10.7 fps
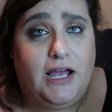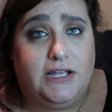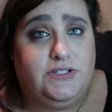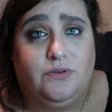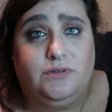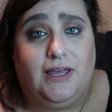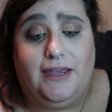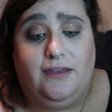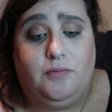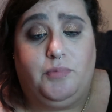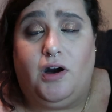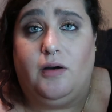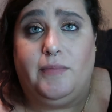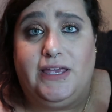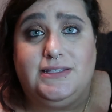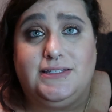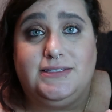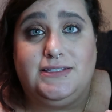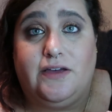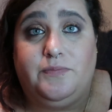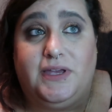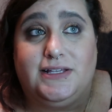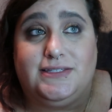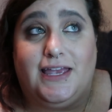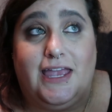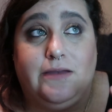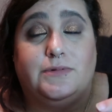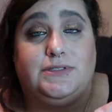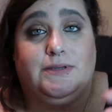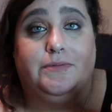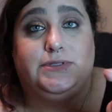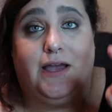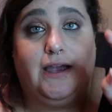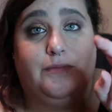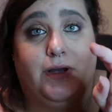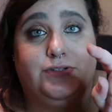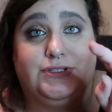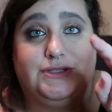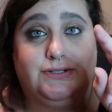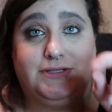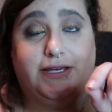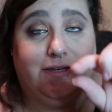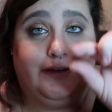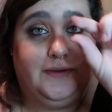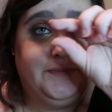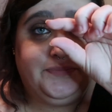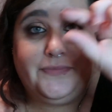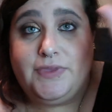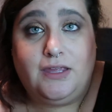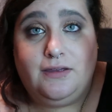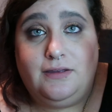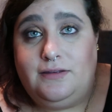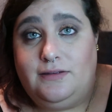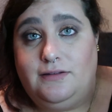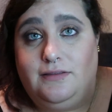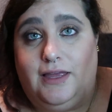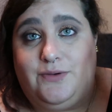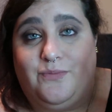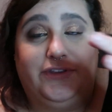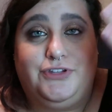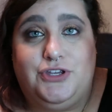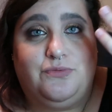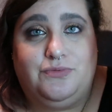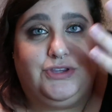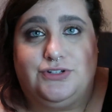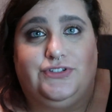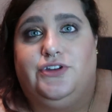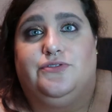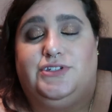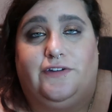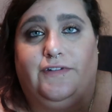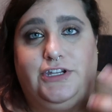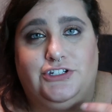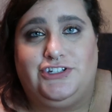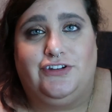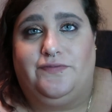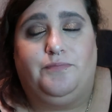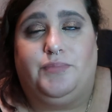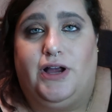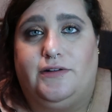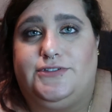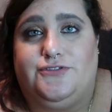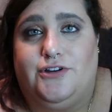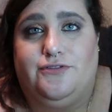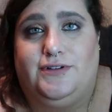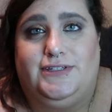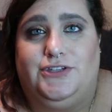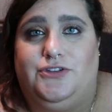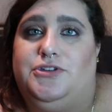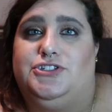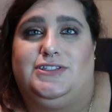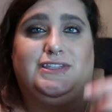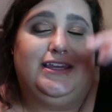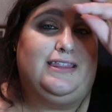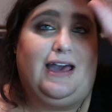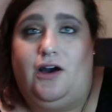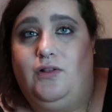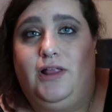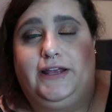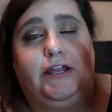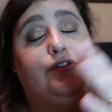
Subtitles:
I don't like pomades and stuff because I hate when someone's eyebrow just looks like when there's no definition of brow strokes and you can just see the outline.